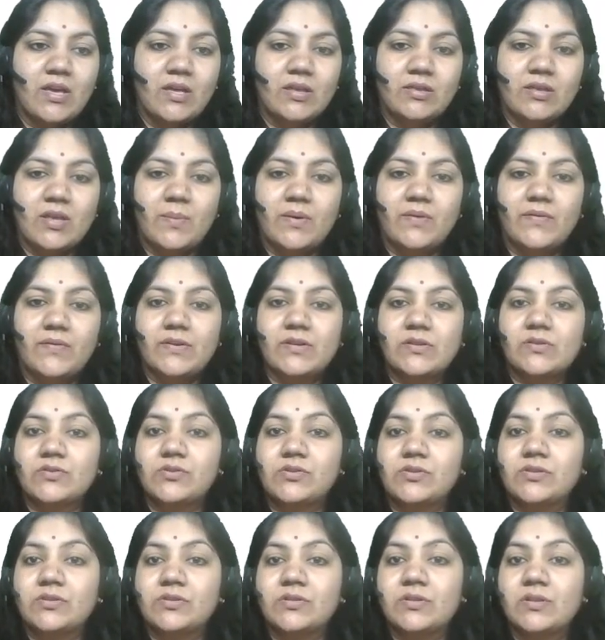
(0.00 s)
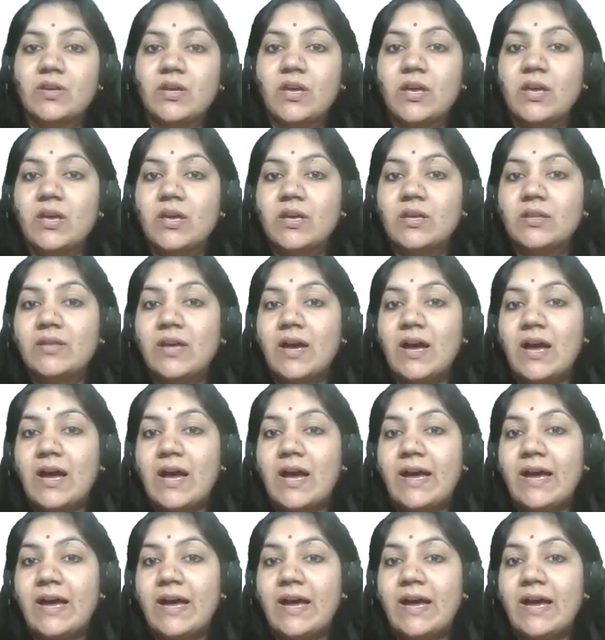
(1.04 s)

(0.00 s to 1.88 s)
Number one question. The